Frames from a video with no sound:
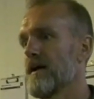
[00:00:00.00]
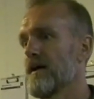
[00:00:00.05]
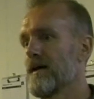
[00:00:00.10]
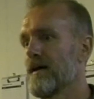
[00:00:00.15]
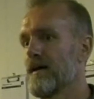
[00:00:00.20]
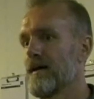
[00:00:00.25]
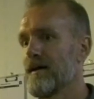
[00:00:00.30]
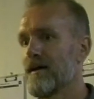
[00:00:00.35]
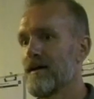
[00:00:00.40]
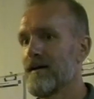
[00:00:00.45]

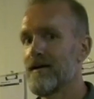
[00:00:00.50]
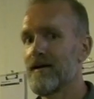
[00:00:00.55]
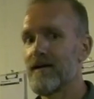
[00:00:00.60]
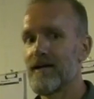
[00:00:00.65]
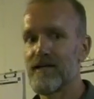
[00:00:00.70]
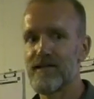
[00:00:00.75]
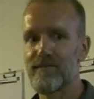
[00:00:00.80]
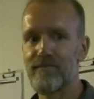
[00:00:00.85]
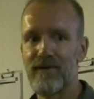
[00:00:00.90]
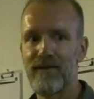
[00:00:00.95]
Uh,
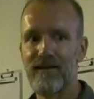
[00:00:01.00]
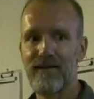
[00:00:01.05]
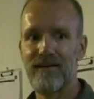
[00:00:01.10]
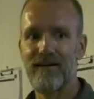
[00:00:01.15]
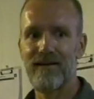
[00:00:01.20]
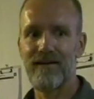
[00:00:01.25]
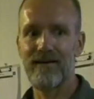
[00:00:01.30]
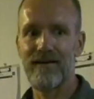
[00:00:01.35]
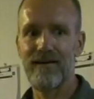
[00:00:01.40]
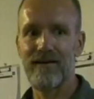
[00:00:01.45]
it's been
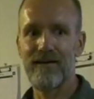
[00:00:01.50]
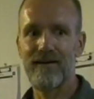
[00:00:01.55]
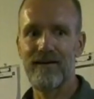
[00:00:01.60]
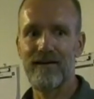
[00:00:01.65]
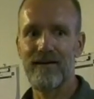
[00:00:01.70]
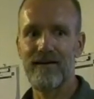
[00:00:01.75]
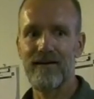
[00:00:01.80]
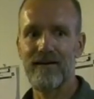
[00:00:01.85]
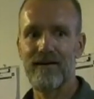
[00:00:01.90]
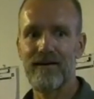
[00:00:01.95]

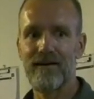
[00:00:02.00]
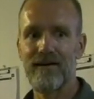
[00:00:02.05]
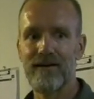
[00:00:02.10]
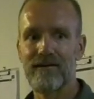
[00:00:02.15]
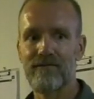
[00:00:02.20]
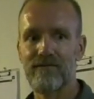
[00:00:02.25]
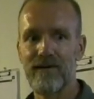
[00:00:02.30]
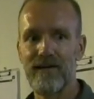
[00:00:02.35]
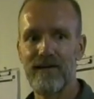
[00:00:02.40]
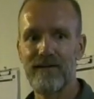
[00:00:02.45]
a, a,
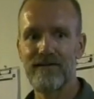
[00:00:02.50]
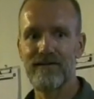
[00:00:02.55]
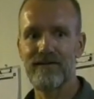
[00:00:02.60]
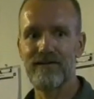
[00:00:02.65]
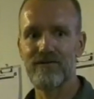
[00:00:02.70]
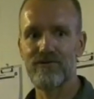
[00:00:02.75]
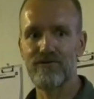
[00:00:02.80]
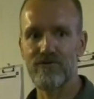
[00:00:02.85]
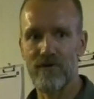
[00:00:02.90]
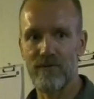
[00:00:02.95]
a great
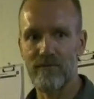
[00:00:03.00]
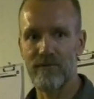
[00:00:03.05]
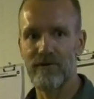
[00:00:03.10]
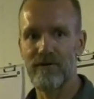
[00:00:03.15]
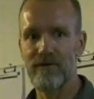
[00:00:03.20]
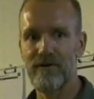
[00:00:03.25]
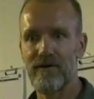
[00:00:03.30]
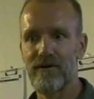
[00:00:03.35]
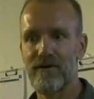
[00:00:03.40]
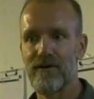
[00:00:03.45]

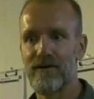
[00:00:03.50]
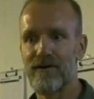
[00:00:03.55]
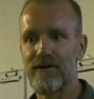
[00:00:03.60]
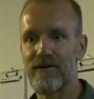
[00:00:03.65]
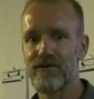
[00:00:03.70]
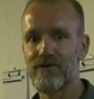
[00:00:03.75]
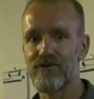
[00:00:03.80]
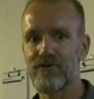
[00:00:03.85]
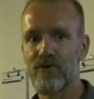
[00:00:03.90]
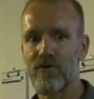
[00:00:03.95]
summer,
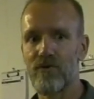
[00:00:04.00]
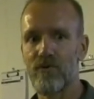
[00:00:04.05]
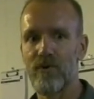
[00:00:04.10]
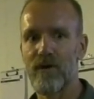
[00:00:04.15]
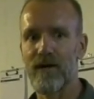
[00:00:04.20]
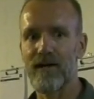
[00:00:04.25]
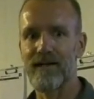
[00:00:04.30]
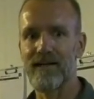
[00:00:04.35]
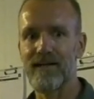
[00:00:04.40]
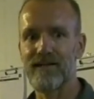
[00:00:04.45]
uh,
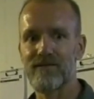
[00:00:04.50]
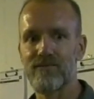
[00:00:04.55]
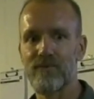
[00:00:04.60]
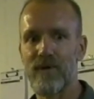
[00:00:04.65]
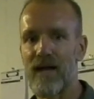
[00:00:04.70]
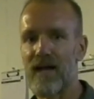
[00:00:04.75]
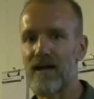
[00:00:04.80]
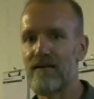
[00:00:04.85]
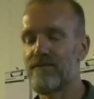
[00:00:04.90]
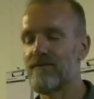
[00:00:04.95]
so I guess
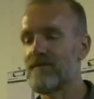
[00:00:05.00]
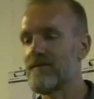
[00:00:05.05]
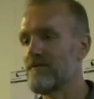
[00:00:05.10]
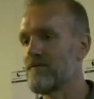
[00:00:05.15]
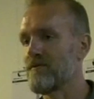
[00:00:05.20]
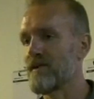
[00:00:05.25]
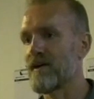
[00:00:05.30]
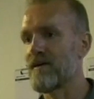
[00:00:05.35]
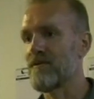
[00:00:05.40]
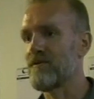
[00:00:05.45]
we have
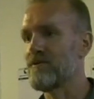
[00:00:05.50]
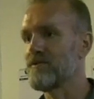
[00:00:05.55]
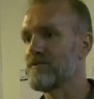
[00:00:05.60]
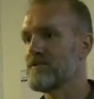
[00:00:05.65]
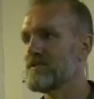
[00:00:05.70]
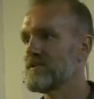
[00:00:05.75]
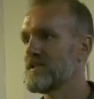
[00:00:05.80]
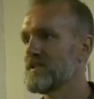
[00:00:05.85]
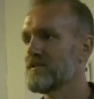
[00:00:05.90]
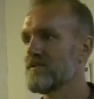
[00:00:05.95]

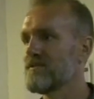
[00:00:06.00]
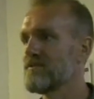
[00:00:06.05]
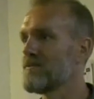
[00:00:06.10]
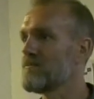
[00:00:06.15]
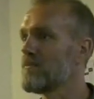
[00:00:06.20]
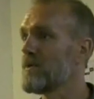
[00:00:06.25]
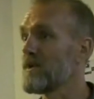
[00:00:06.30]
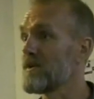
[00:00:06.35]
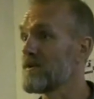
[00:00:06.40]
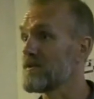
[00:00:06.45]
around
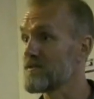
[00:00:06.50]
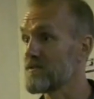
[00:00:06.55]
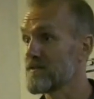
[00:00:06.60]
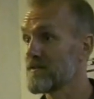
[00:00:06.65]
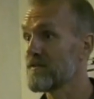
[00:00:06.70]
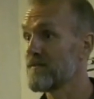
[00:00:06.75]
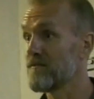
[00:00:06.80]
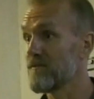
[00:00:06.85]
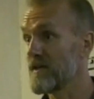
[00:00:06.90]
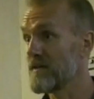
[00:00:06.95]
600 bottles
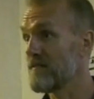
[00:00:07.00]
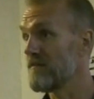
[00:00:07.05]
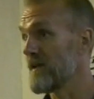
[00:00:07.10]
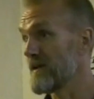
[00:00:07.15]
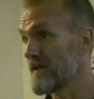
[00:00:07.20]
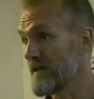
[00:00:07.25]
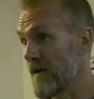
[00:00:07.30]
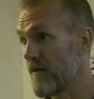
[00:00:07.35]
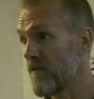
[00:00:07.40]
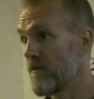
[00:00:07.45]
ready
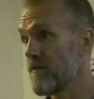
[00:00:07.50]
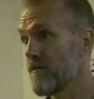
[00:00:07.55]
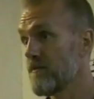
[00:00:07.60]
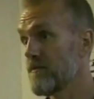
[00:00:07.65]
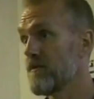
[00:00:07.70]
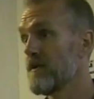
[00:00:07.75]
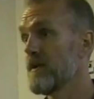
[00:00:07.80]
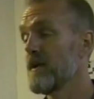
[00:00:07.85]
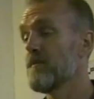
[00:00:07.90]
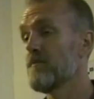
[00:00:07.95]
right now.
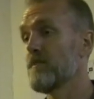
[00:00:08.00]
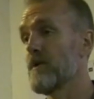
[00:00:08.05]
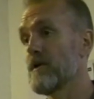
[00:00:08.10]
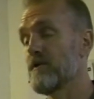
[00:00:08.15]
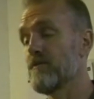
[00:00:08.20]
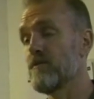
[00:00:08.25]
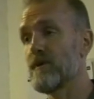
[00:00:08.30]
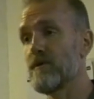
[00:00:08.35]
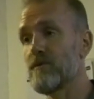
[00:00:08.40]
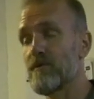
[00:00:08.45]

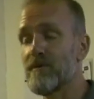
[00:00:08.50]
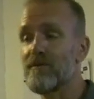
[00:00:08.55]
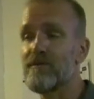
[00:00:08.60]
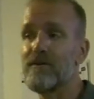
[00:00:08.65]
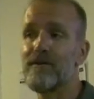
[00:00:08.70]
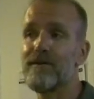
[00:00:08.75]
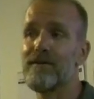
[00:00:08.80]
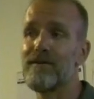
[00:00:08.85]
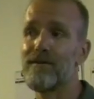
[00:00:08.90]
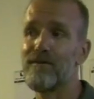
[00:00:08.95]
But we will
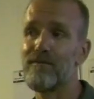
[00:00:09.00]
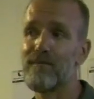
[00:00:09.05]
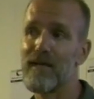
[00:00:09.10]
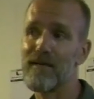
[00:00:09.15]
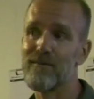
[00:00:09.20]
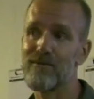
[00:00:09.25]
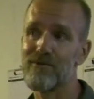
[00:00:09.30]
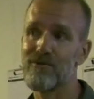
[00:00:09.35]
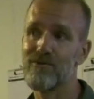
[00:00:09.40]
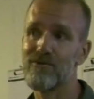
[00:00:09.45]
uh, be
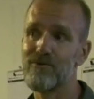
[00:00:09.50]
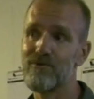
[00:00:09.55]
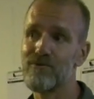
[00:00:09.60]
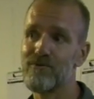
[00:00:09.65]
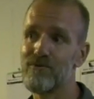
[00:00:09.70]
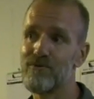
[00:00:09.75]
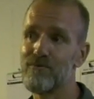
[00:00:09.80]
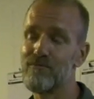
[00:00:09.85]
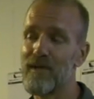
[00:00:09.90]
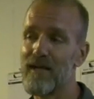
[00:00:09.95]
able to do,
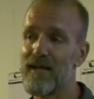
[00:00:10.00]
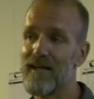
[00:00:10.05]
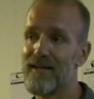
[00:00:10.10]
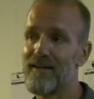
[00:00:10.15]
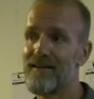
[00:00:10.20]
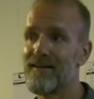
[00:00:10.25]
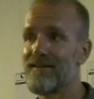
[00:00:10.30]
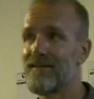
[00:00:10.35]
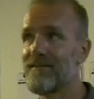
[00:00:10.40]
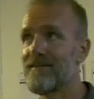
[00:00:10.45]

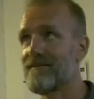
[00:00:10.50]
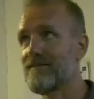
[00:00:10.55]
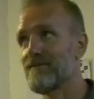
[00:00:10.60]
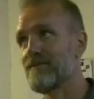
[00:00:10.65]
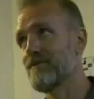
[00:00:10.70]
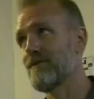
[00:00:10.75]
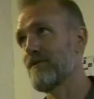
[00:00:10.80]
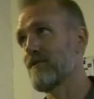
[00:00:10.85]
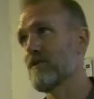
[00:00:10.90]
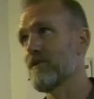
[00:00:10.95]
make uh,
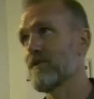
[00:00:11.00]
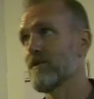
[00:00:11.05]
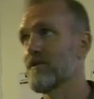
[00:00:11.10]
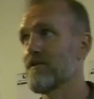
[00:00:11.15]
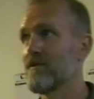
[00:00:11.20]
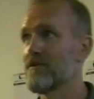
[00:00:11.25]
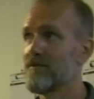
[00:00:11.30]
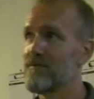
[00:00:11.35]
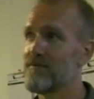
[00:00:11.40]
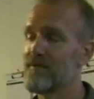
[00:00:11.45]
four
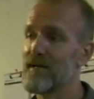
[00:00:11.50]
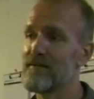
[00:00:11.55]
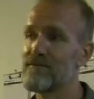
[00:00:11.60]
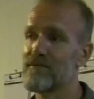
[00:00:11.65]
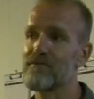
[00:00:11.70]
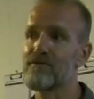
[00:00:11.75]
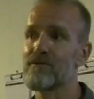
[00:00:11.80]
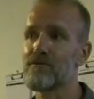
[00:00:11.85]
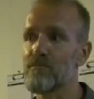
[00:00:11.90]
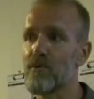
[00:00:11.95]

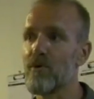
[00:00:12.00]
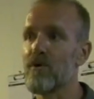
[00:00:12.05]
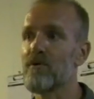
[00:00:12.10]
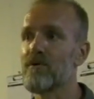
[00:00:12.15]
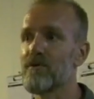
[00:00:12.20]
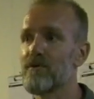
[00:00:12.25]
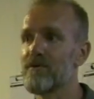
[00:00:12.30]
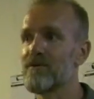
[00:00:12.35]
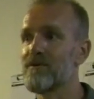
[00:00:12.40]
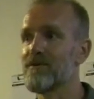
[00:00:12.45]
500
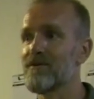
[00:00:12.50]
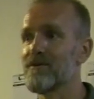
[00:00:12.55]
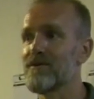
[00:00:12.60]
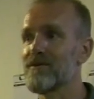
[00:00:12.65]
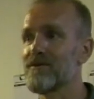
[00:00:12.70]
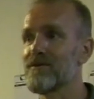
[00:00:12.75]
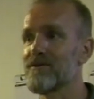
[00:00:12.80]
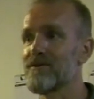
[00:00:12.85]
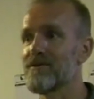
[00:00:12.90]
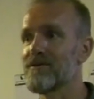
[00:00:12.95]
more
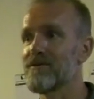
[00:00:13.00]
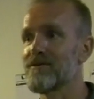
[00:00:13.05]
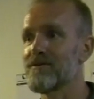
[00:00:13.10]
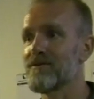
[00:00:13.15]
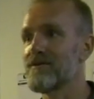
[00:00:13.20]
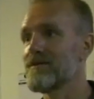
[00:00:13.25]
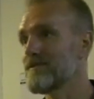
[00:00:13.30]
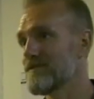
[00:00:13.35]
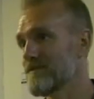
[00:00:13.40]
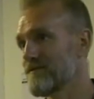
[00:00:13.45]
uh,
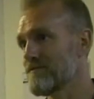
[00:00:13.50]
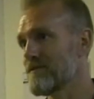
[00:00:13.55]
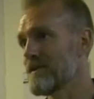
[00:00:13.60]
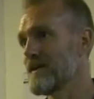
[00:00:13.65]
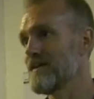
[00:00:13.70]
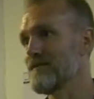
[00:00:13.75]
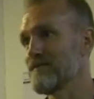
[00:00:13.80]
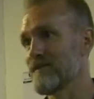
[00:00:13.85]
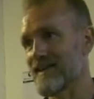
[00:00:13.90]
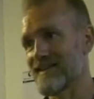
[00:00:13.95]

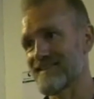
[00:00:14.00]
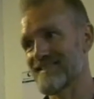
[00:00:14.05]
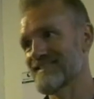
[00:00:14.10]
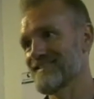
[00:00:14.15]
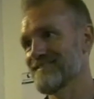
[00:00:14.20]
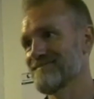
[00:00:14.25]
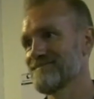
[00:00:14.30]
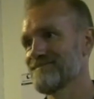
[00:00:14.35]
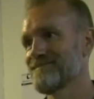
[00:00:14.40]
really fast.